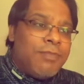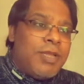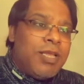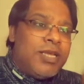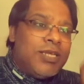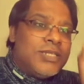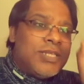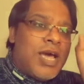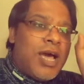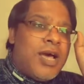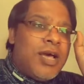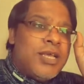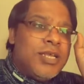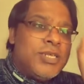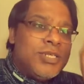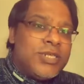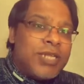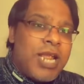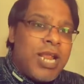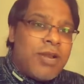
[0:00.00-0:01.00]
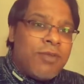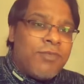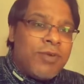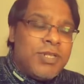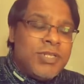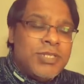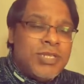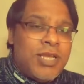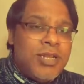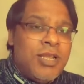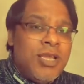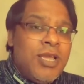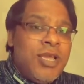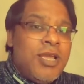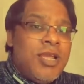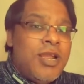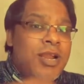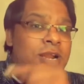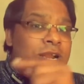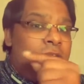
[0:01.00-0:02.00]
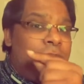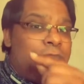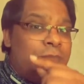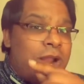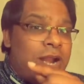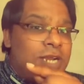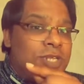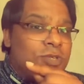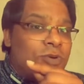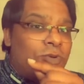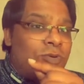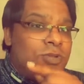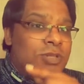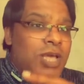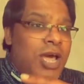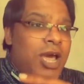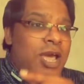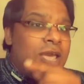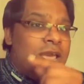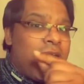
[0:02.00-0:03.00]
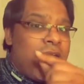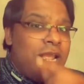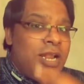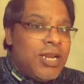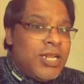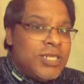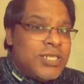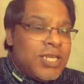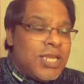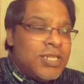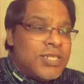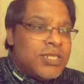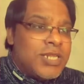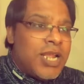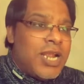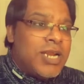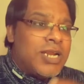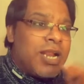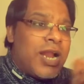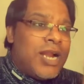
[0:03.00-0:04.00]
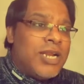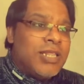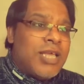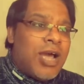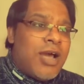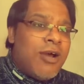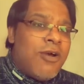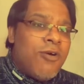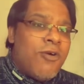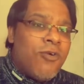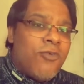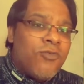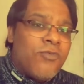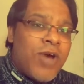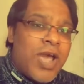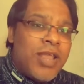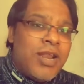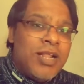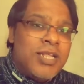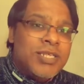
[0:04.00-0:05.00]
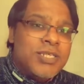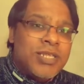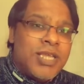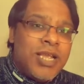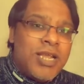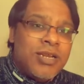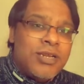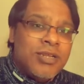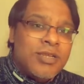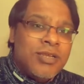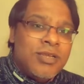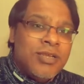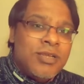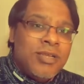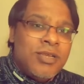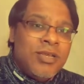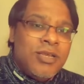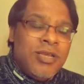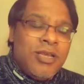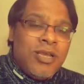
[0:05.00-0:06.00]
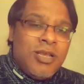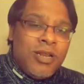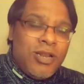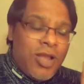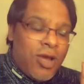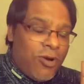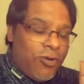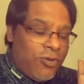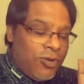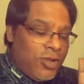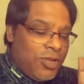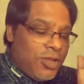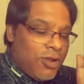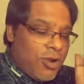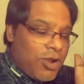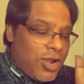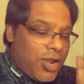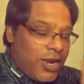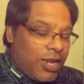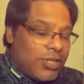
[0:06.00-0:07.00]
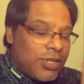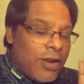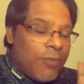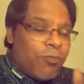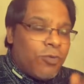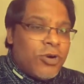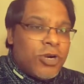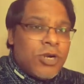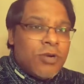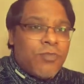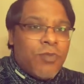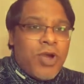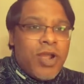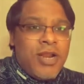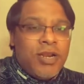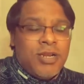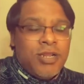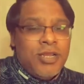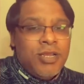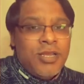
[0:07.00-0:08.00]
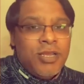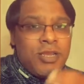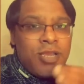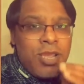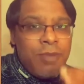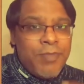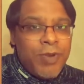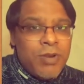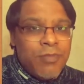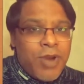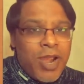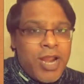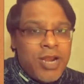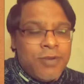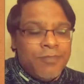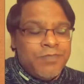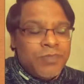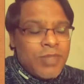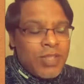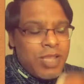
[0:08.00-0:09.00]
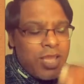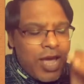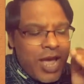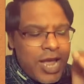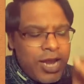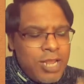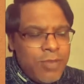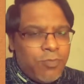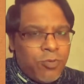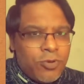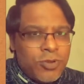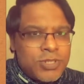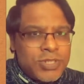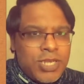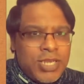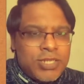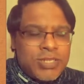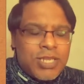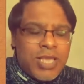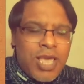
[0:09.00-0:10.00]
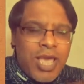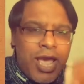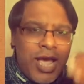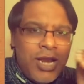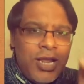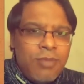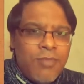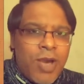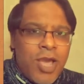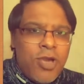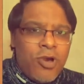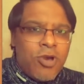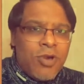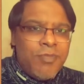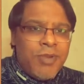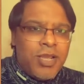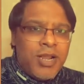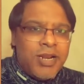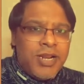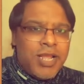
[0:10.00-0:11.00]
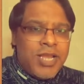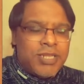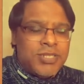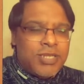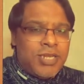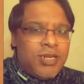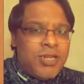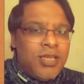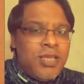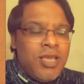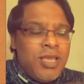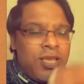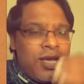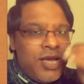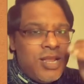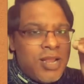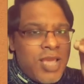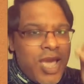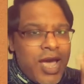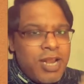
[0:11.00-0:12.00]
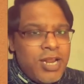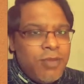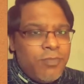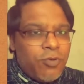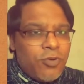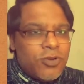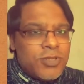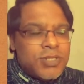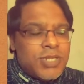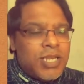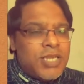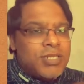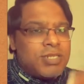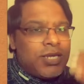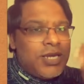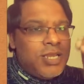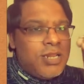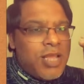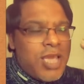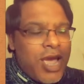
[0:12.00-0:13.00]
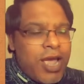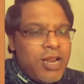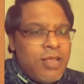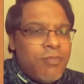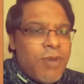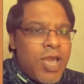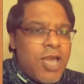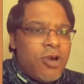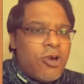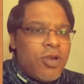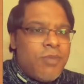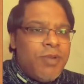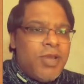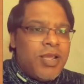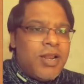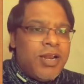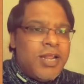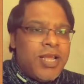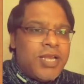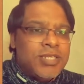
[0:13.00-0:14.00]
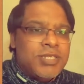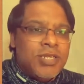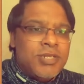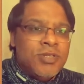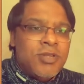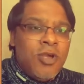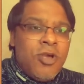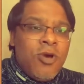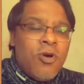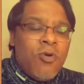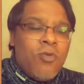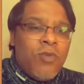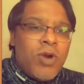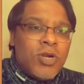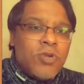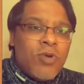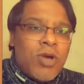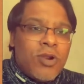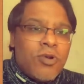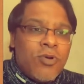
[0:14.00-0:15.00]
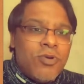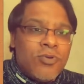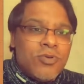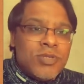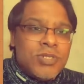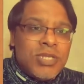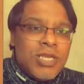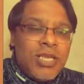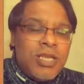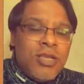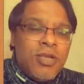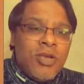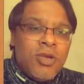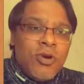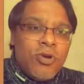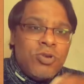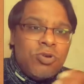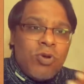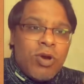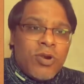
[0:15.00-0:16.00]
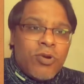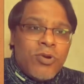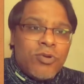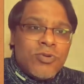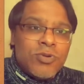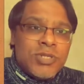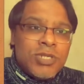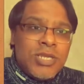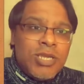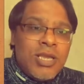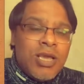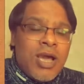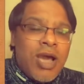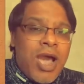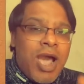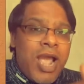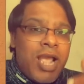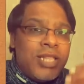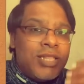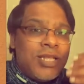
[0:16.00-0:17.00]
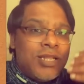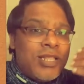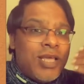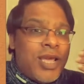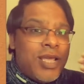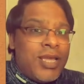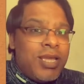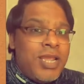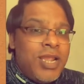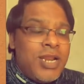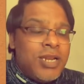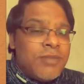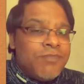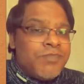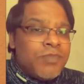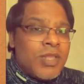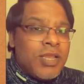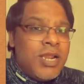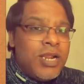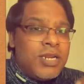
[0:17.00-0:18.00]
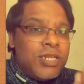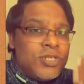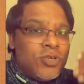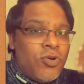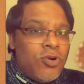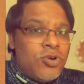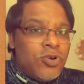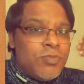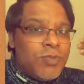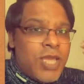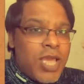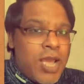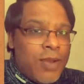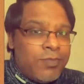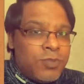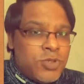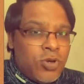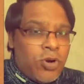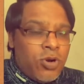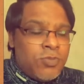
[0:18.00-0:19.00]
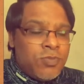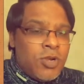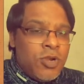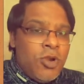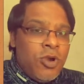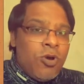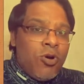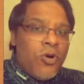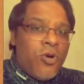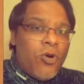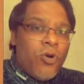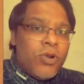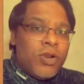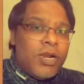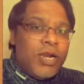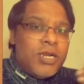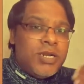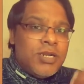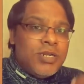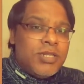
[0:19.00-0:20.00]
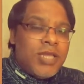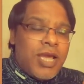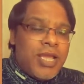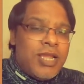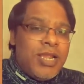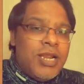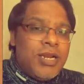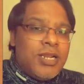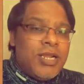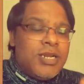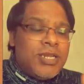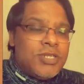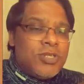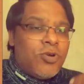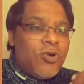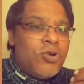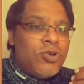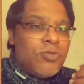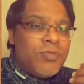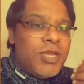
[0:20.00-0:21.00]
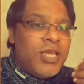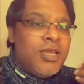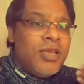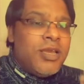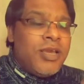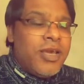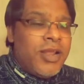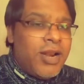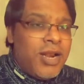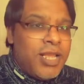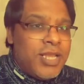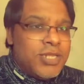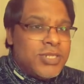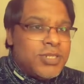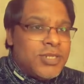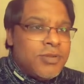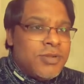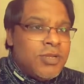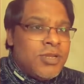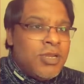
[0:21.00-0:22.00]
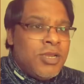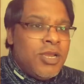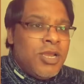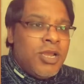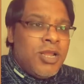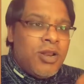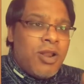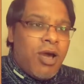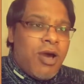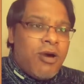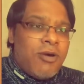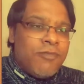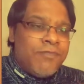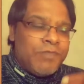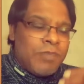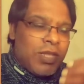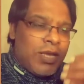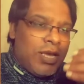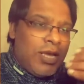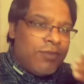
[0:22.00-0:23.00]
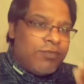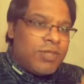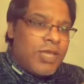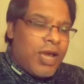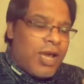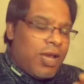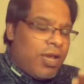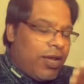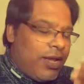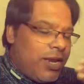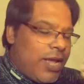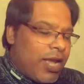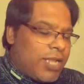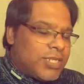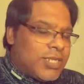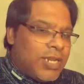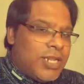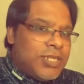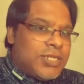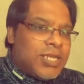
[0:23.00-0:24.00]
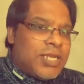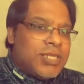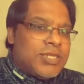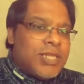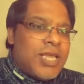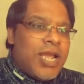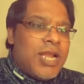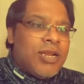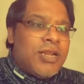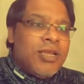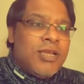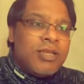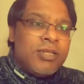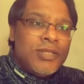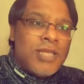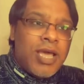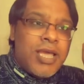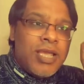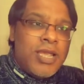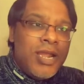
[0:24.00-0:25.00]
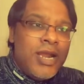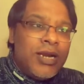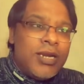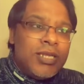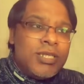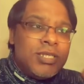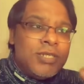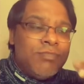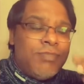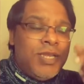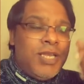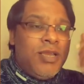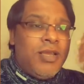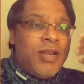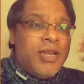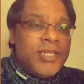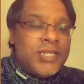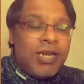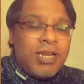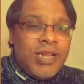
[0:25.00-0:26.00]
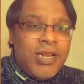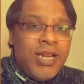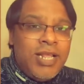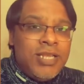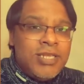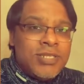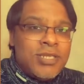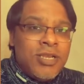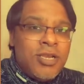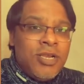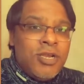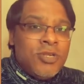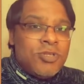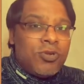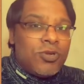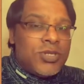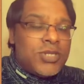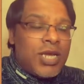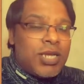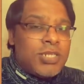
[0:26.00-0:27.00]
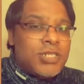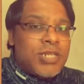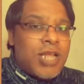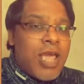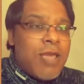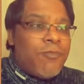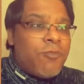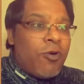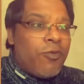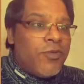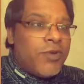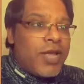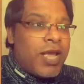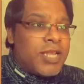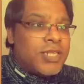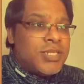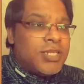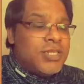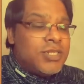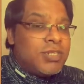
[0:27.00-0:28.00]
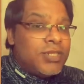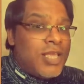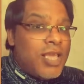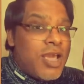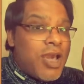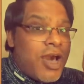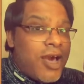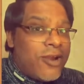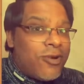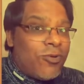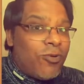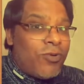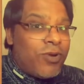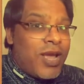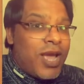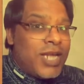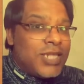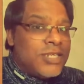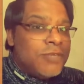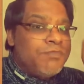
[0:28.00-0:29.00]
is the state function. It depends on the initial state and the final state. Now another important point, keep in mind any process, any biochemical reaction, in any process, in any biochemical reaction, what you are going to see, you are going to see either the heat, it is going to be absorbed, or the heat, it is going to be released. Now if the reaction is such that the heat is being released, so such type of reactions, they are known as